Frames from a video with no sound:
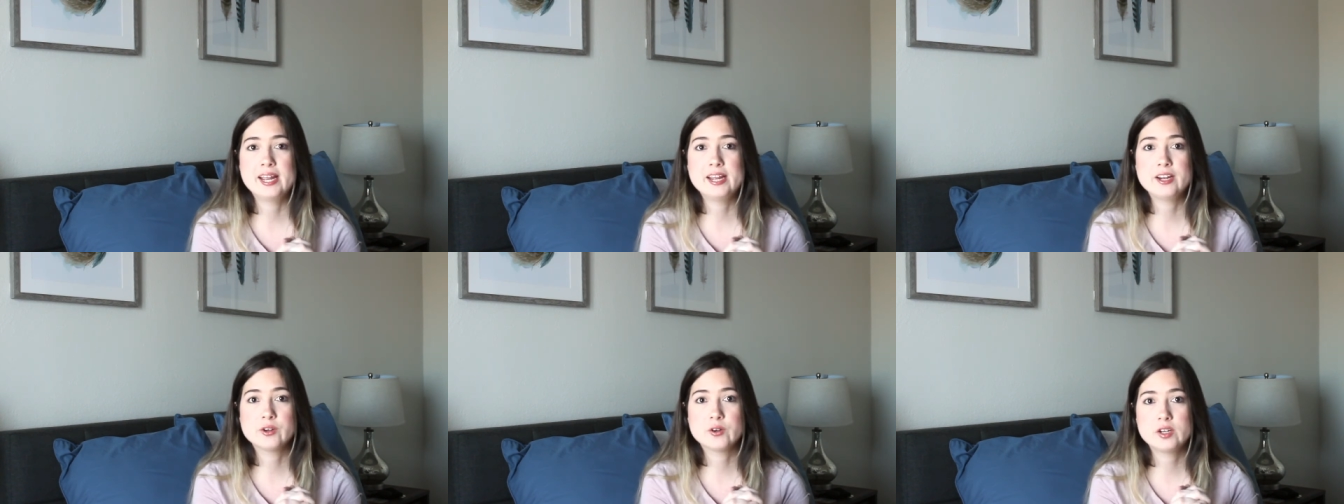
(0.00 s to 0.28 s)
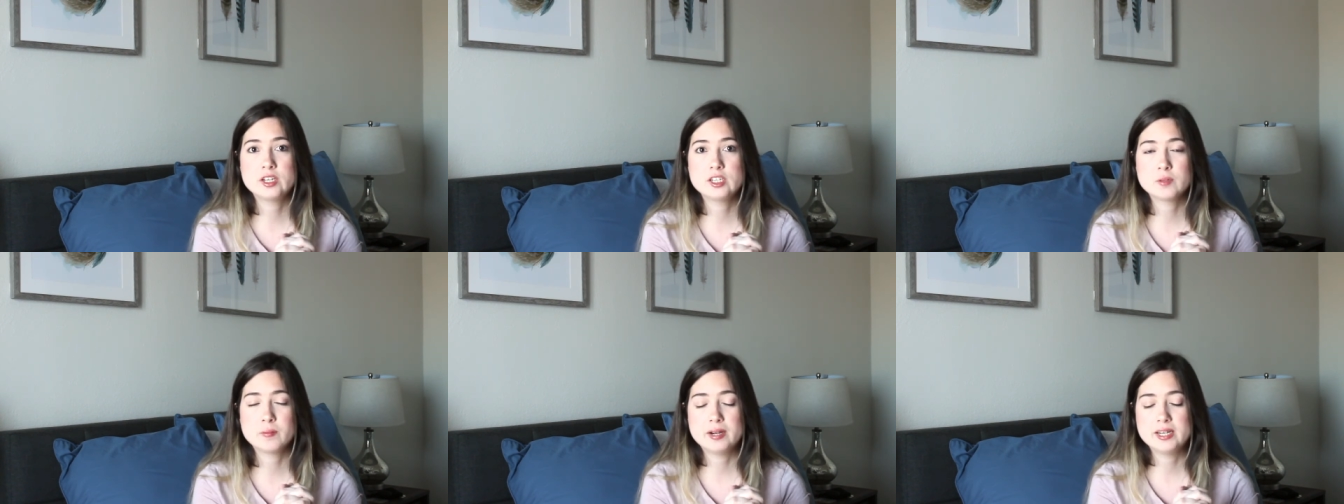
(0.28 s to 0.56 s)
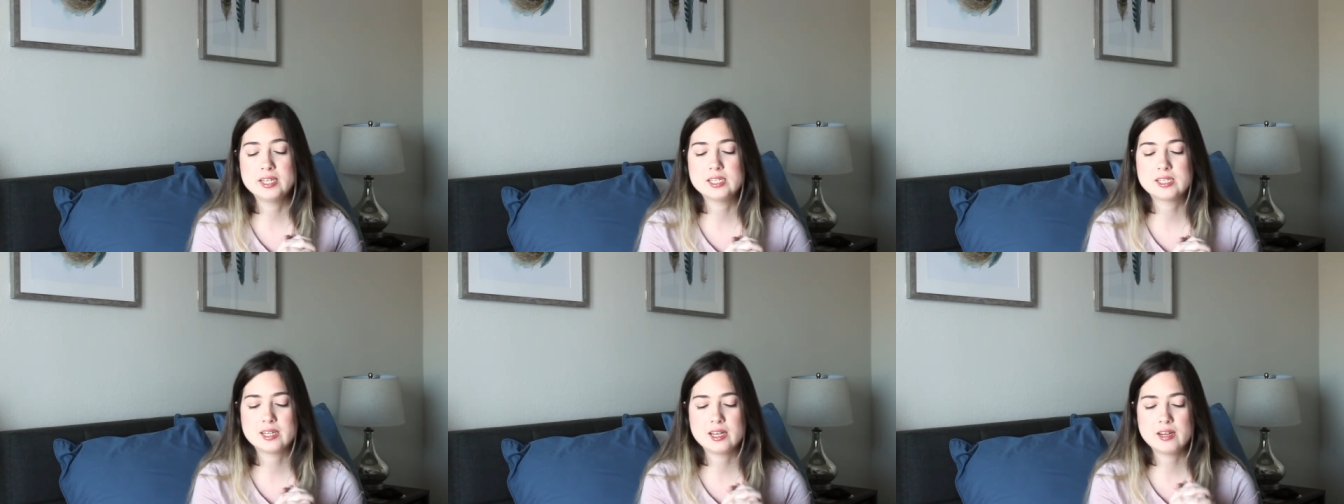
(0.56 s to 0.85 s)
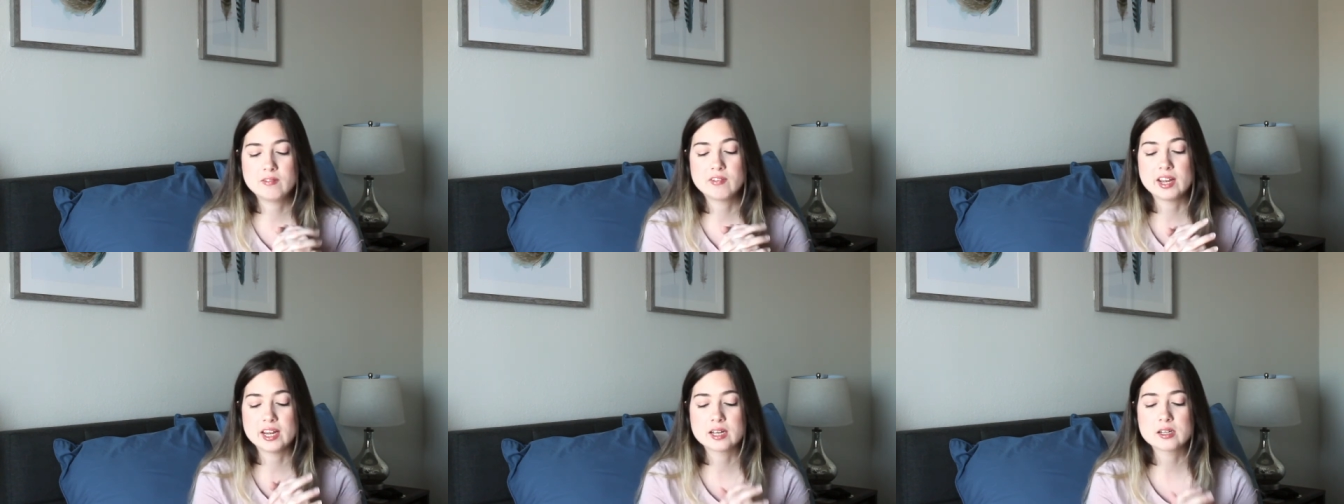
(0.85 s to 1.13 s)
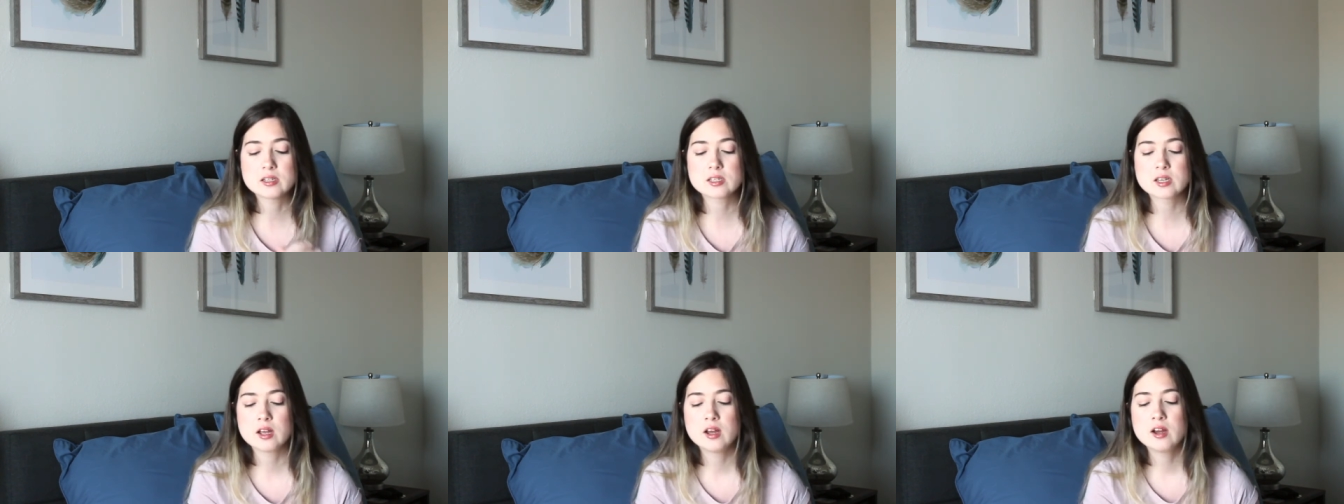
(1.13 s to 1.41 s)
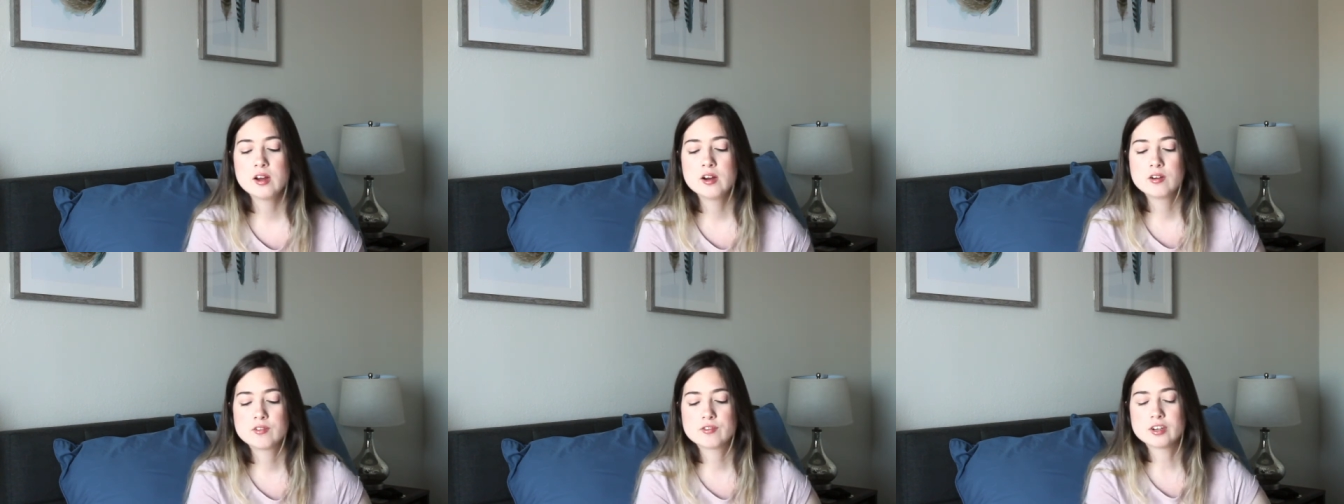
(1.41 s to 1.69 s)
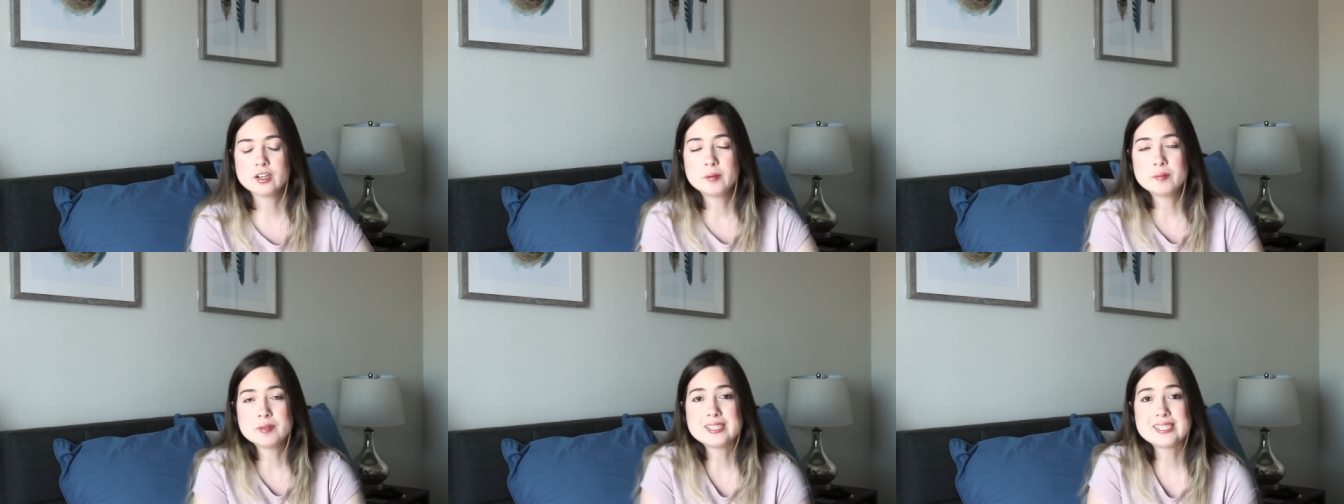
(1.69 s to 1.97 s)
increase my savings
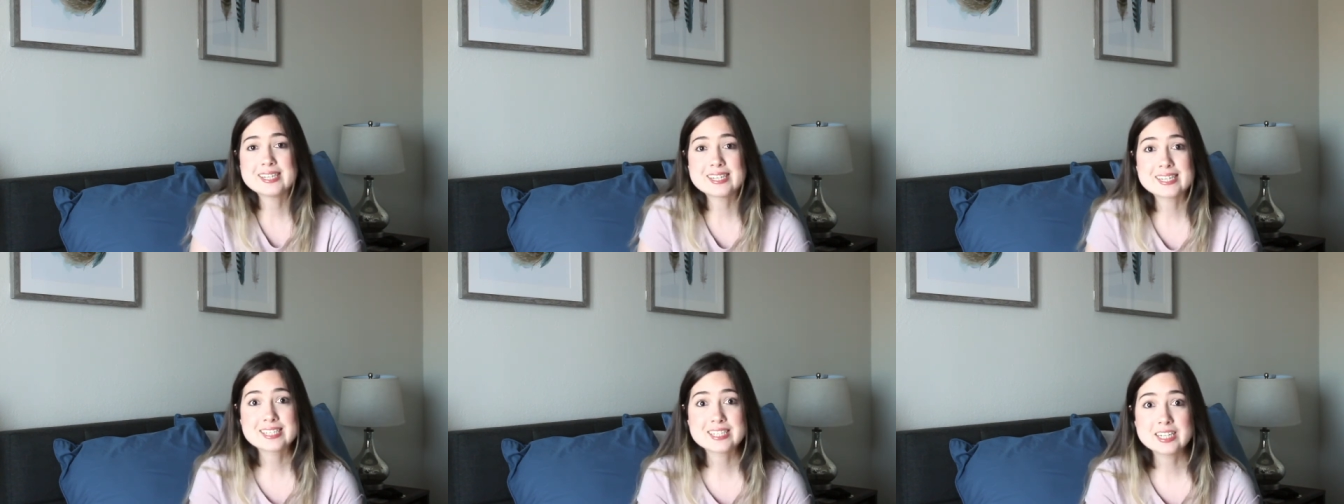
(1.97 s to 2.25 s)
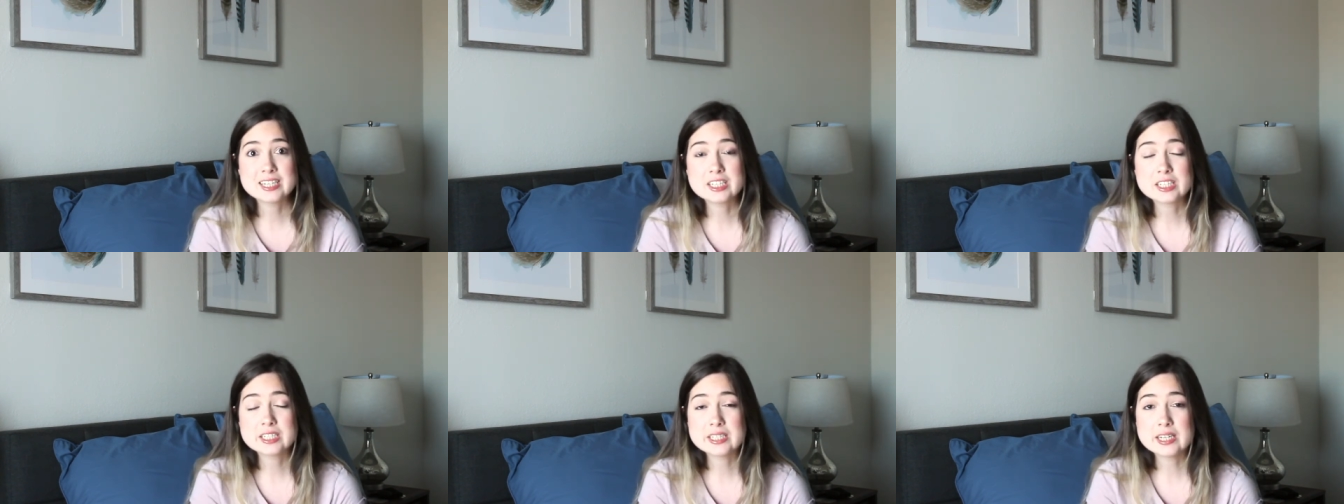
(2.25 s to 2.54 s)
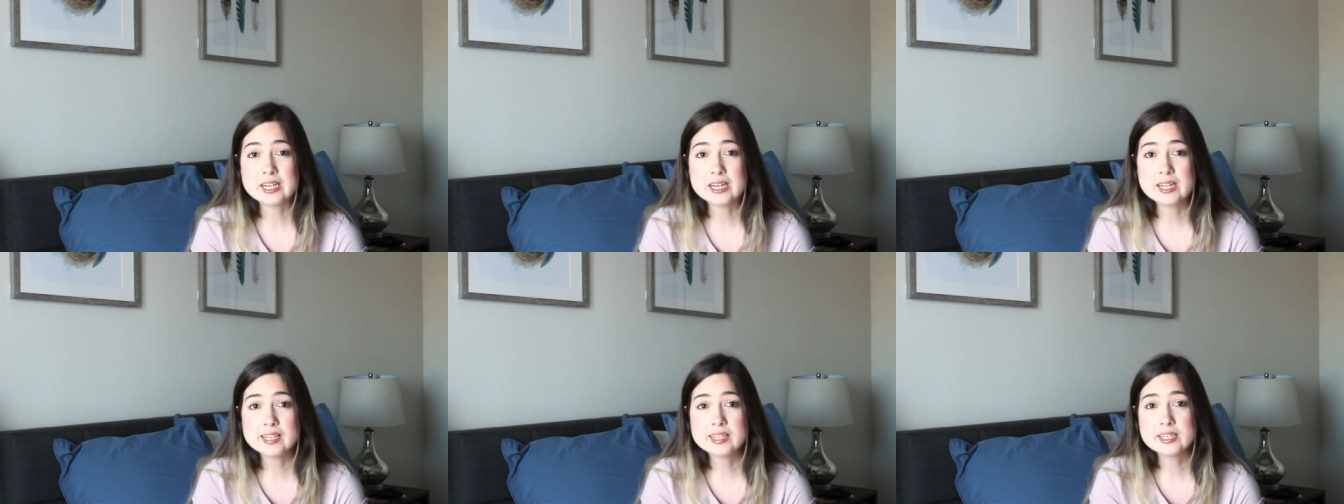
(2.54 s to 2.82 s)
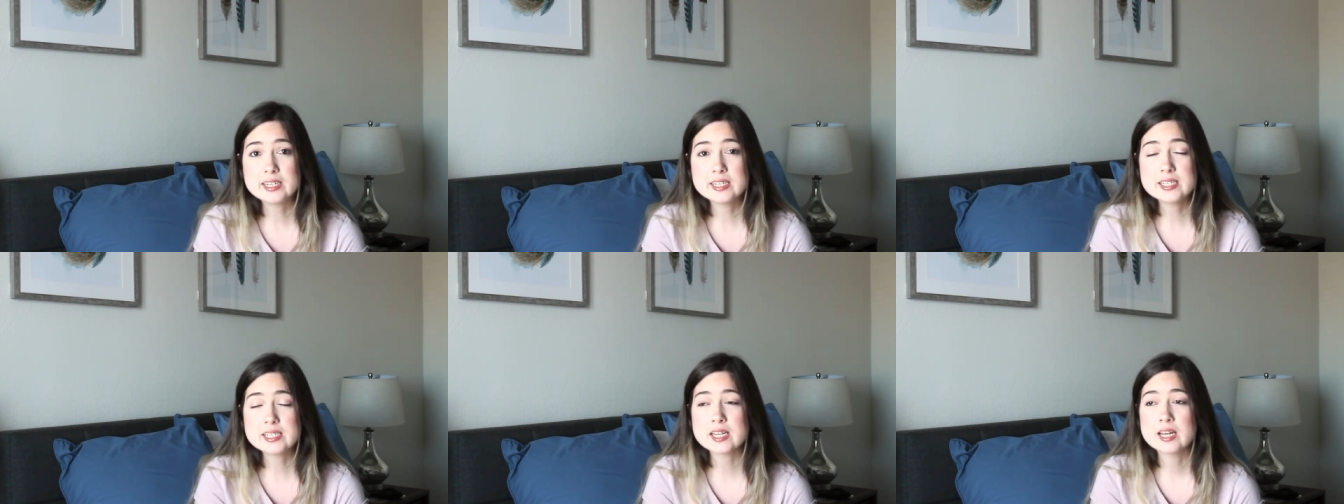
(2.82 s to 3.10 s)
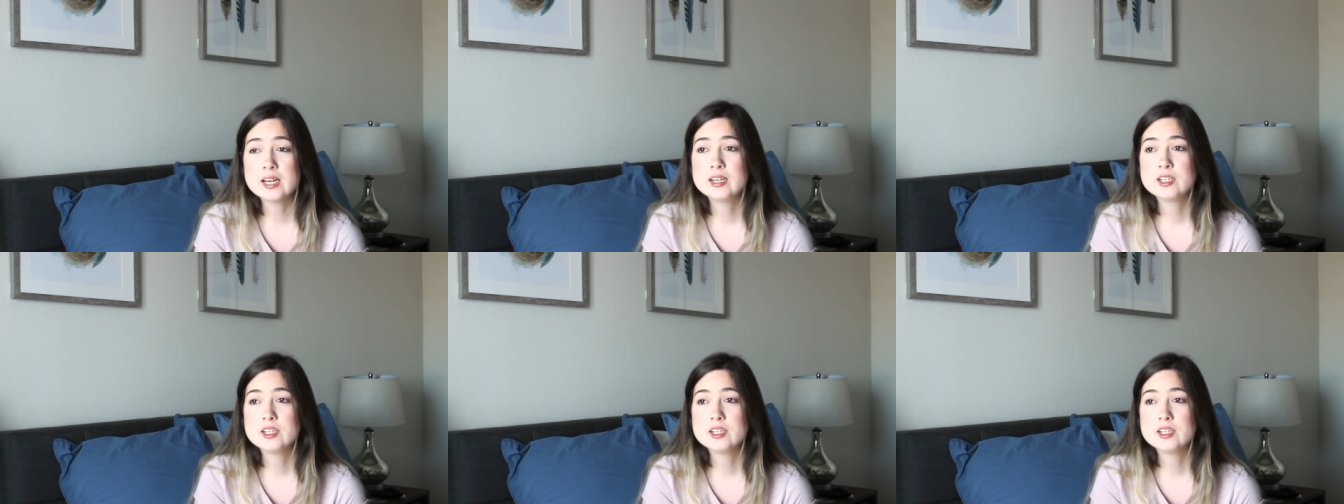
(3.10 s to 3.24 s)
from $600